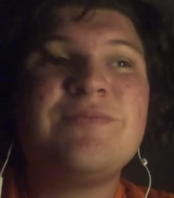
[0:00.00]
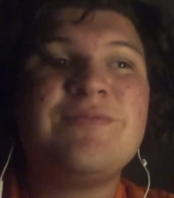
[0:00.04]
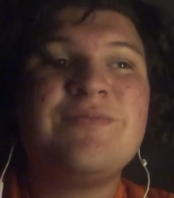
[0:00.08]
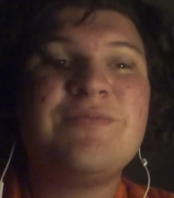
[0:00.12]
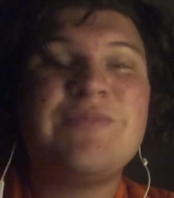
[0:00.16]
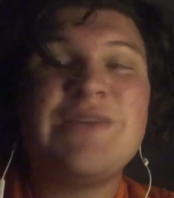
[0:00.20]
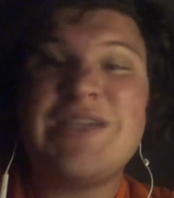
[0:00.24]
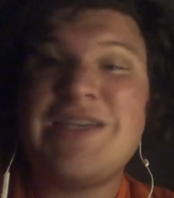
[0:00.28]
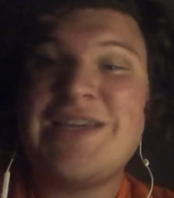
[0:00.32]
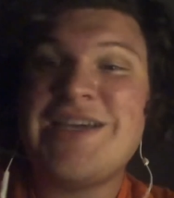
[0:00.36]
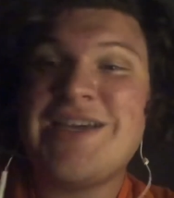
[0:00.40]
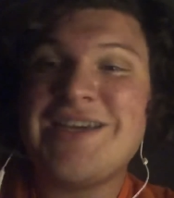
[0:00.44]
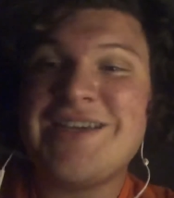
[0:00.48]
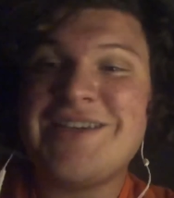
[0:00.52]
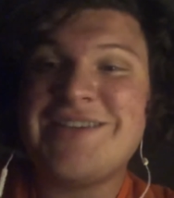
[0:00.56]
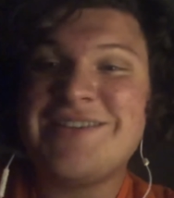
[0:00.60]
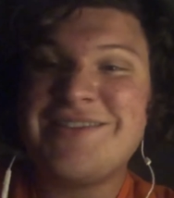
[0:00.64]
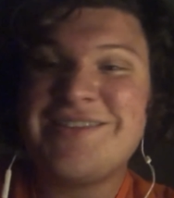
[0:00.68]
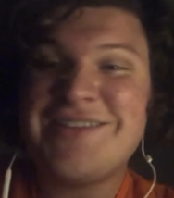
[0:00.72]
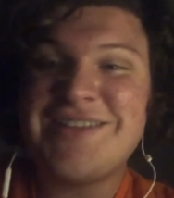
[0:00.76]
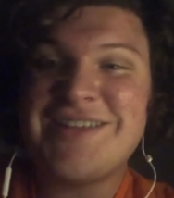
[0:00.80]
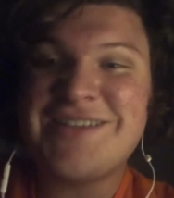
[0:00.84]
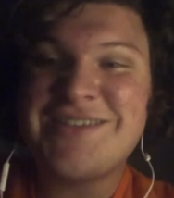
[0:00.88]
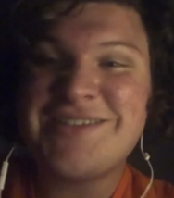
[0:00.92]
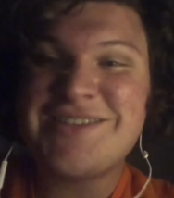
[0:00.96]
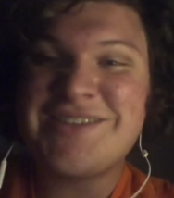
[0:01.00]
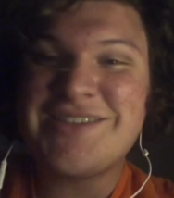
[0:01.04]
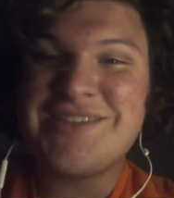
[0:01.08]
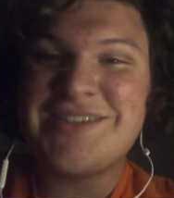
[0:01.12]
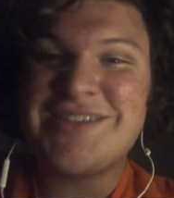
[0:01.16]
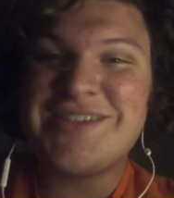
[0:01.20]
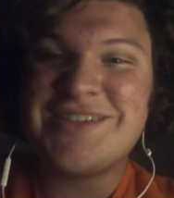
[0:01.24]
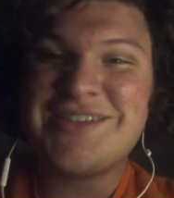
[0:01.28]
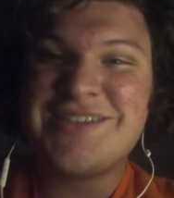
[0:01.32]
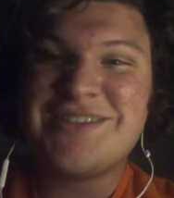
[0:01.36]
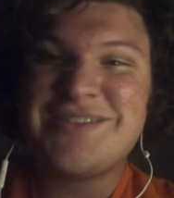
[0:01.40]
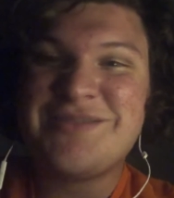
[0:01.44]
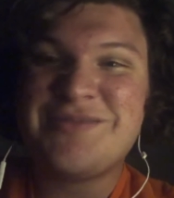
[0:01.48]
But yeah, that's
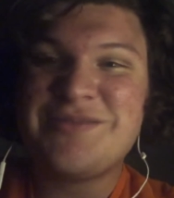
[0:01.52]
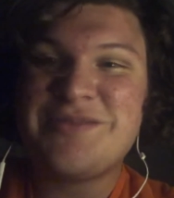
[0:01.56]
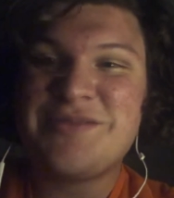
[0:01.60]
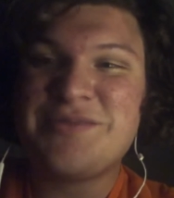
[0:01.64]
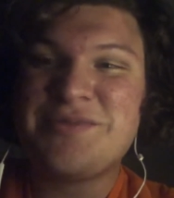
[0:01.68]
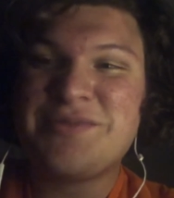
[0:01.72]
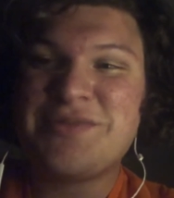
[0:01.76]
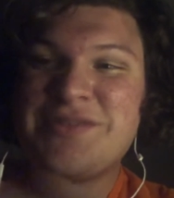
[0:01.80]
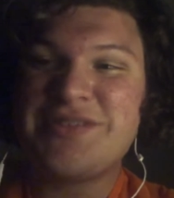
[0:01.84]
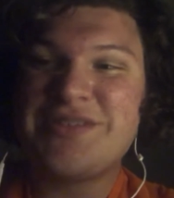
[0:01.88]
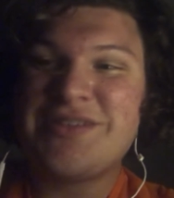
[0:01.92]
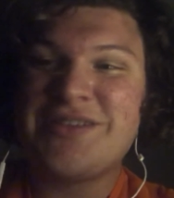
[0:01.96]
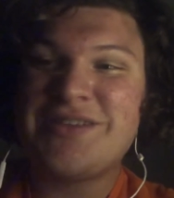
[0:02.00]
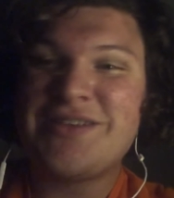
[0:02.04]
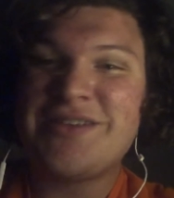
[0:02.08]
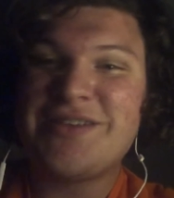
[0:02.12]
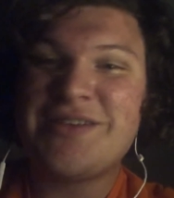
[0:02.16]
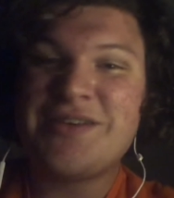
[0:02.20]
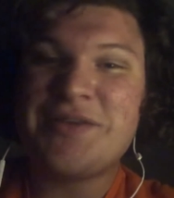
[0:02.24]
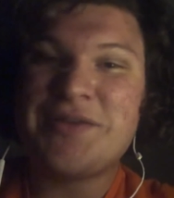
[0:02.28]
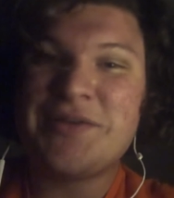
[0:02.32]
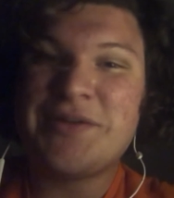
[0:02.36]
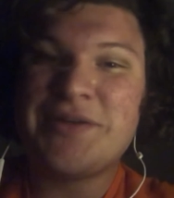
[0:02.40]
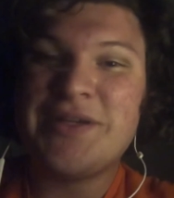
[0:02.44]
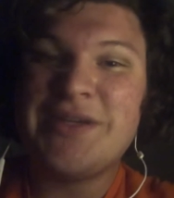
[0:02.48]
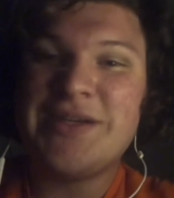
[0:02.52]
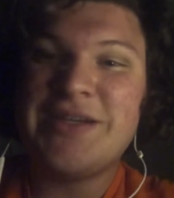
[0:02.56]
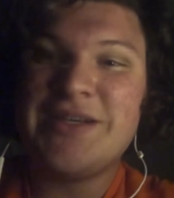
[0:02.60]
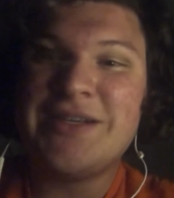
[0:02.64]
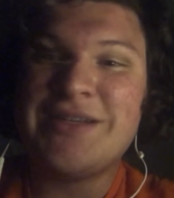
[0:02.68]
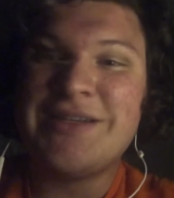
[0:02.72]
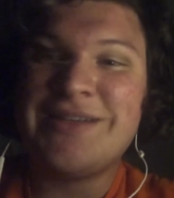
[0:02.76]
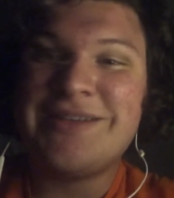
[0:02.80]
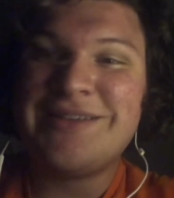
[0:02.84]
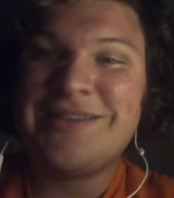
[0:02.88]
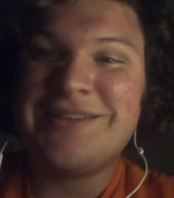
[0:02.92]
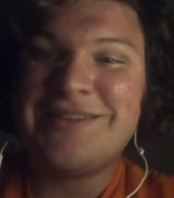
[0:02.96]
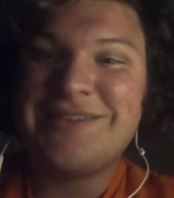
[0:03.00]
what was going on.